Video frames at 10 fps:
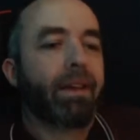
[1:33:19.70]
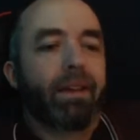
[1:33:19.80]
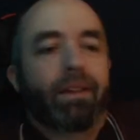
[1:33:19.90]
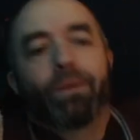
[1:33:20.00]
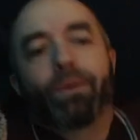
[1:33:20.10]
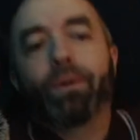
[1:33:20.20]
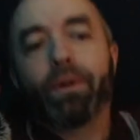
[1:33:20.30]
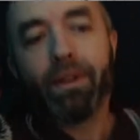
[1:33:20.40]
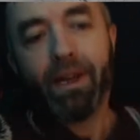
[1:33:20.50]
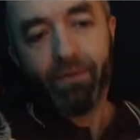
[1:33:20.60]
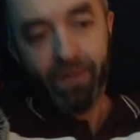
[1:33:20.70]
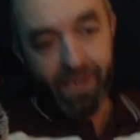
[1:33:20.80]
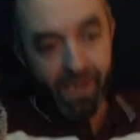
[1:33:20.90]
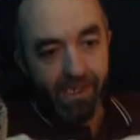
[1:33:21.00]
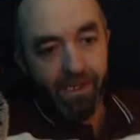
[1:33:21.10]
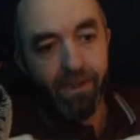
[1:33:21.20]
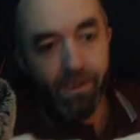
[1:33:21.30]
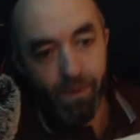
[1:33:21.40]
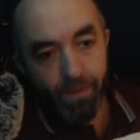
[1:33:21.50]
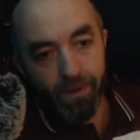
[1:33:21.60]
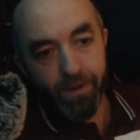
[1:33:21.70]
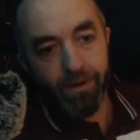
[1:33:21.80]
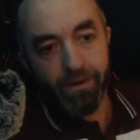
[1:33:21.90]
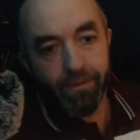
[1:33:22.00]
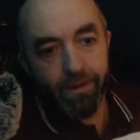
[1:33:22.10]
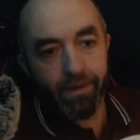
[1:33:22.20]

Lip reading: don't go around advertising it, because people are, you